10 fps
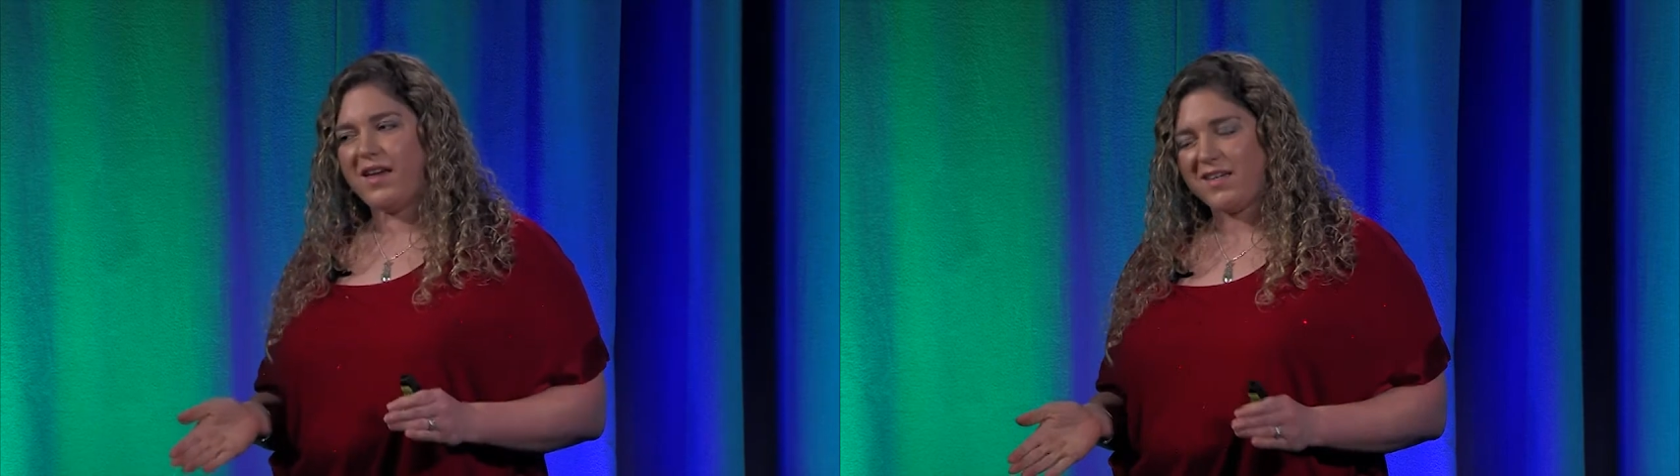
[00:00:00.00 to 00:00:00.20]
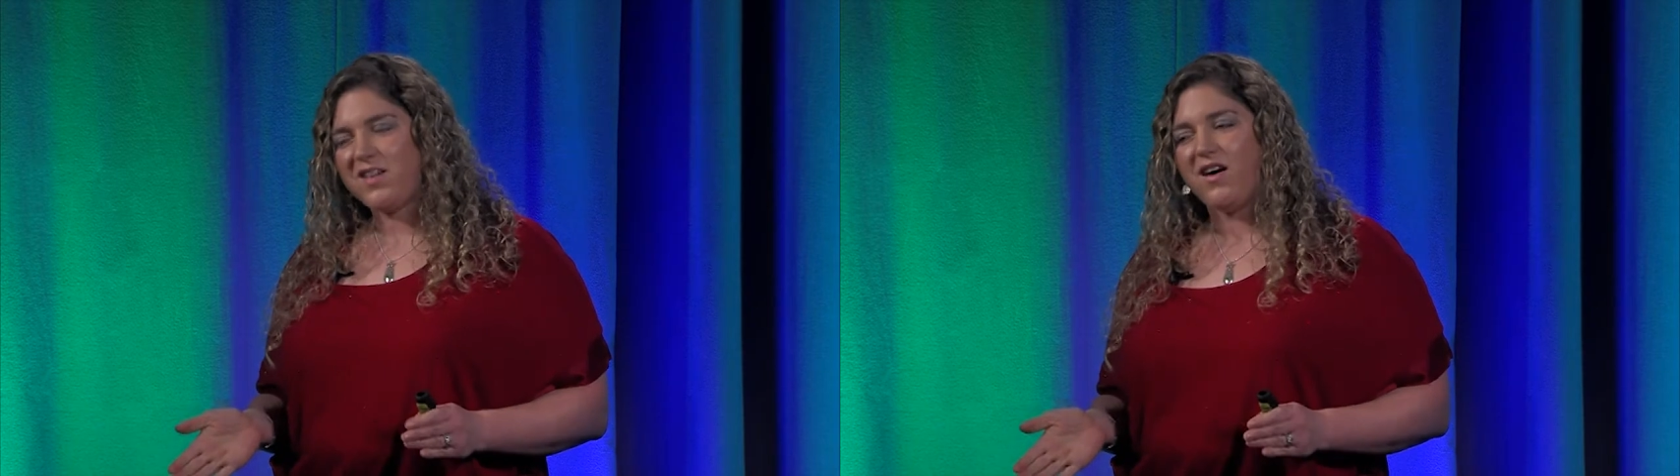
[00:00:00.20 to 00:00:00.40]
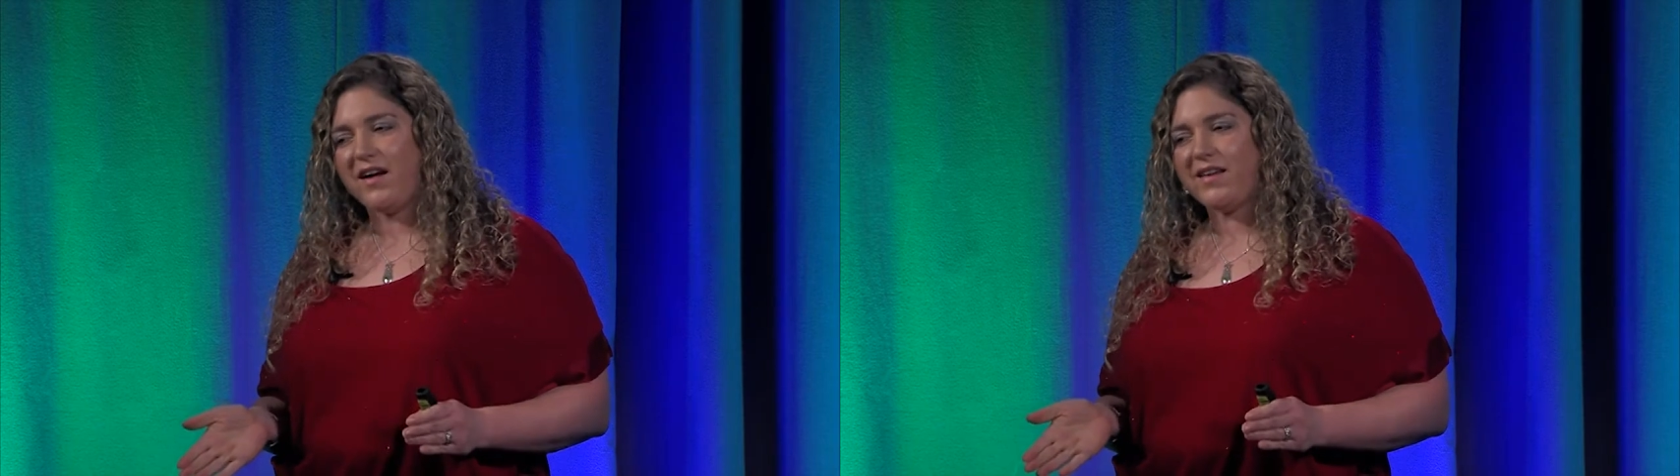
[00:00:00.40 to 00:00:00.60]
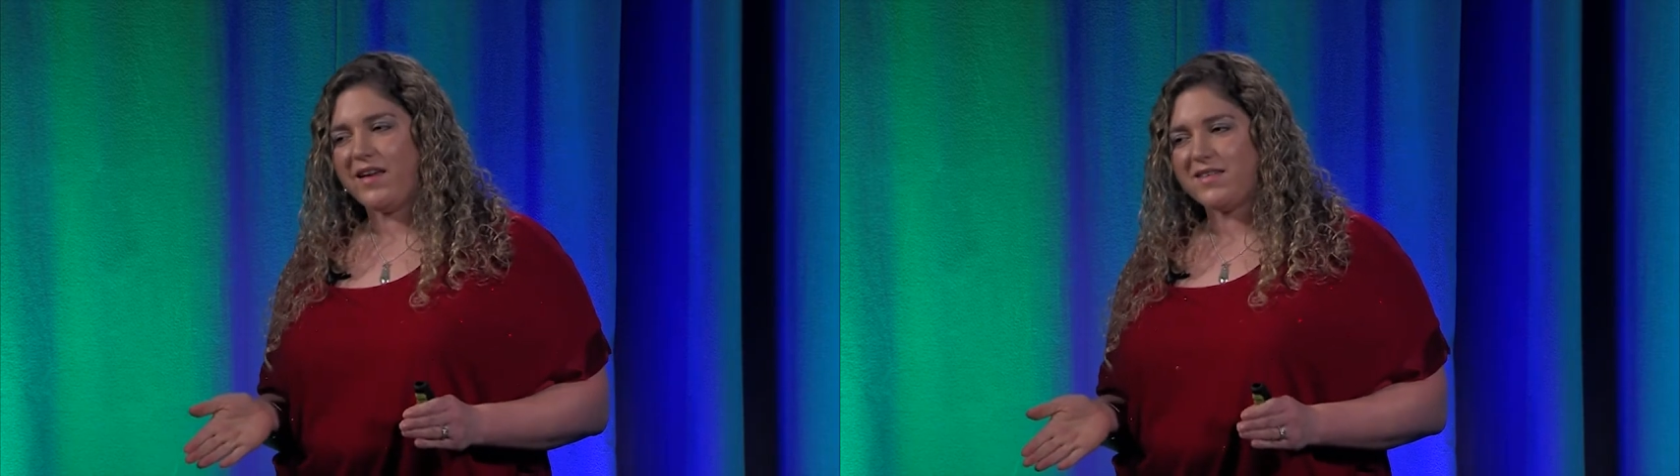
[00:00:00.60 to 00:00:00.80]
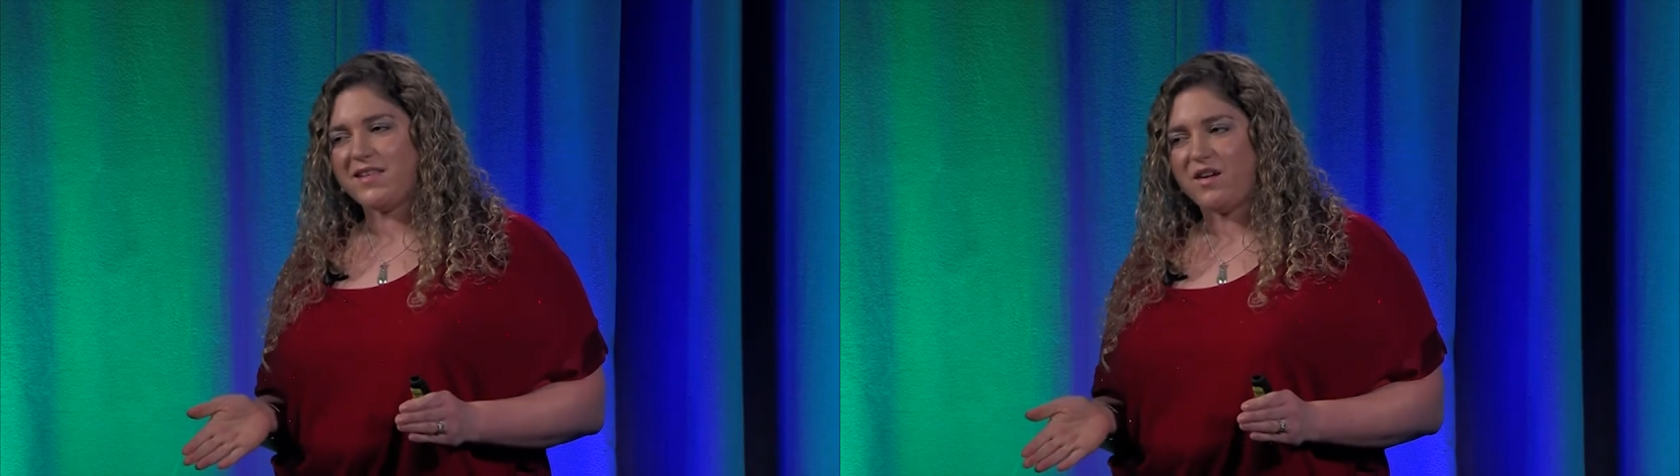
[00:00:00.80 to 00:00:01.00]
as hot
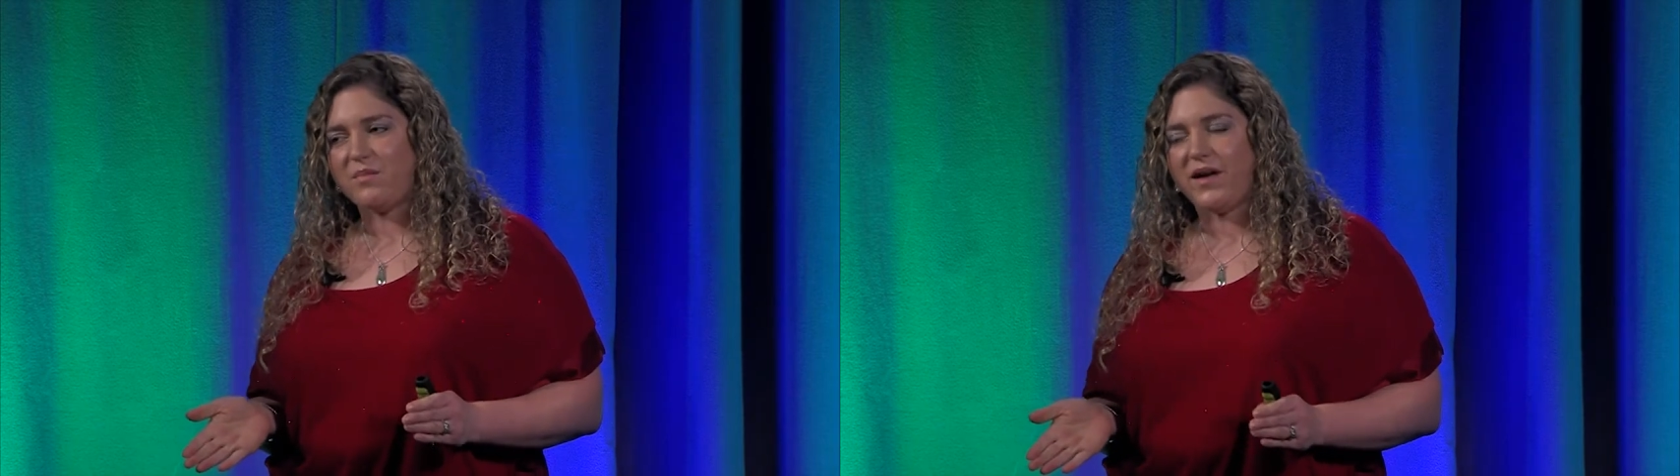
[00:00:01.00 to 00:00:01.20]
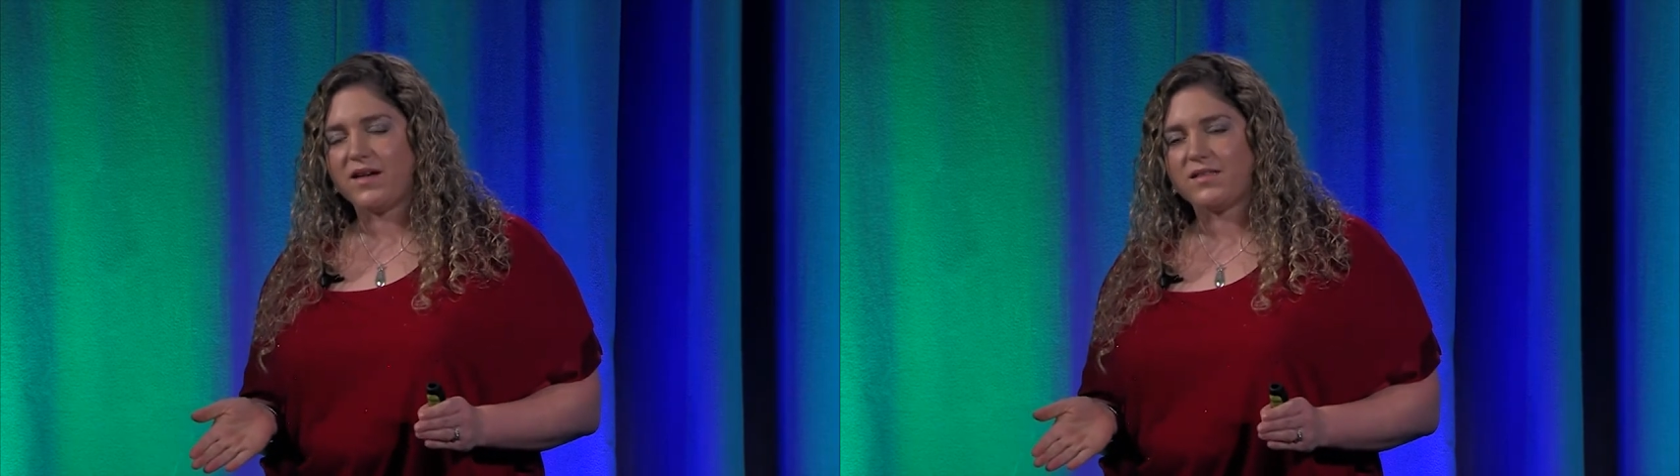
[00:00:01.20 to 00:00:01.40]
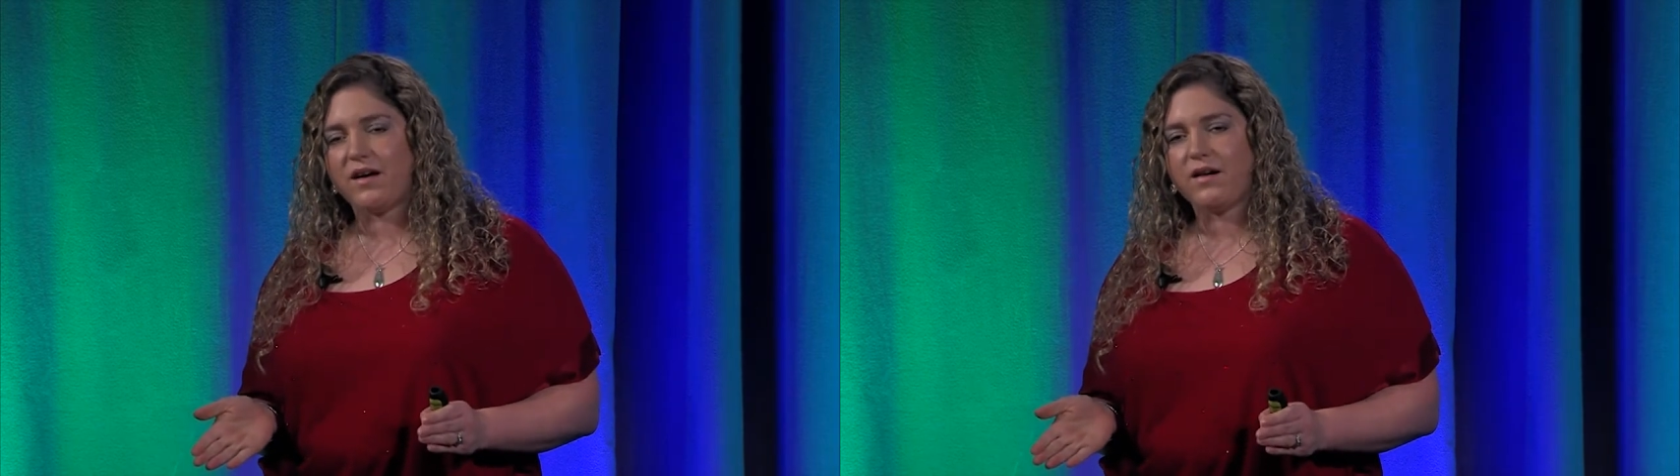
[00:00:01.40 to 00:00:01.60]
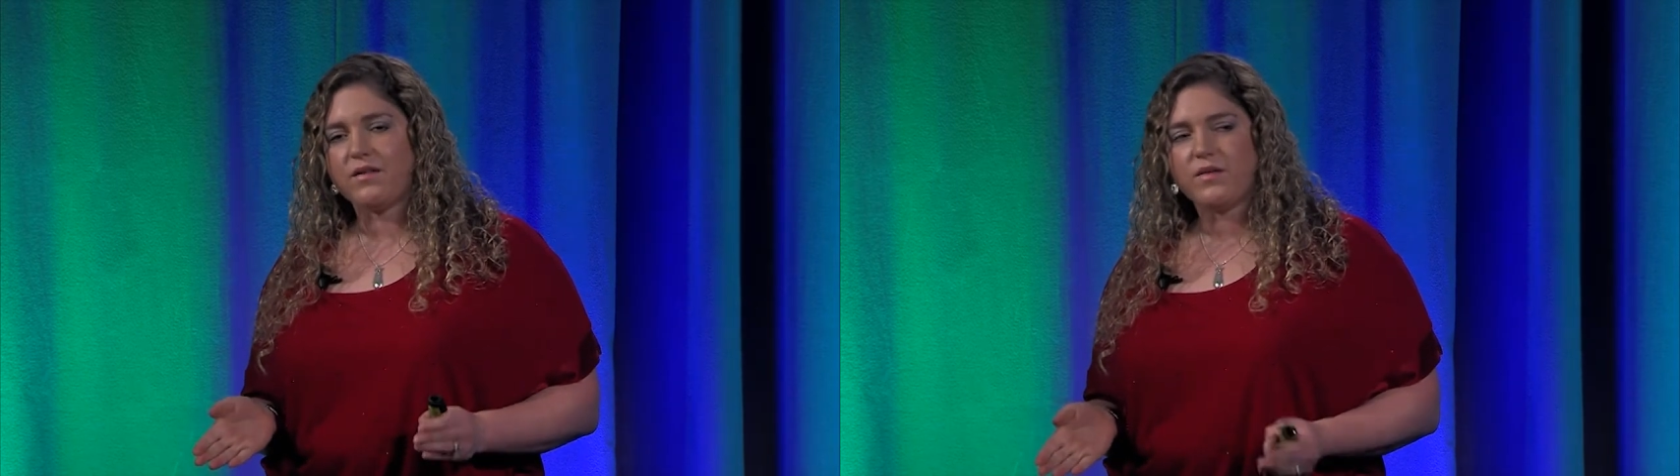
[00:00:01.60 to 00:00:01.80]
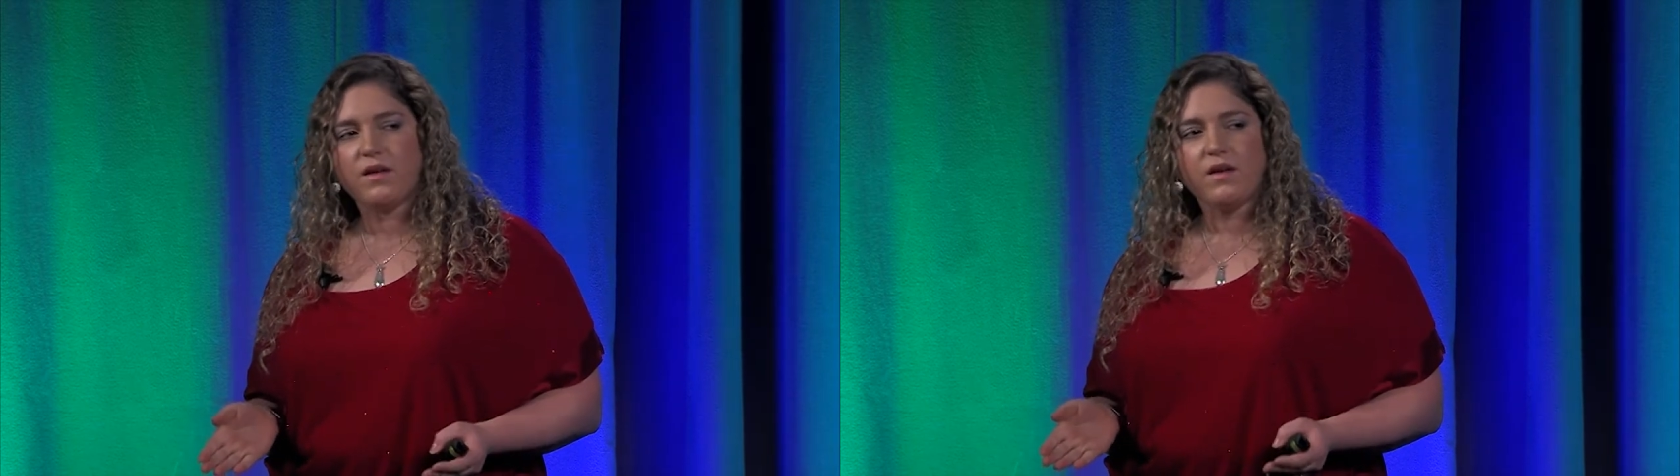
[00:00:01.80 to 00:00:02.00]
as the humpbacks are.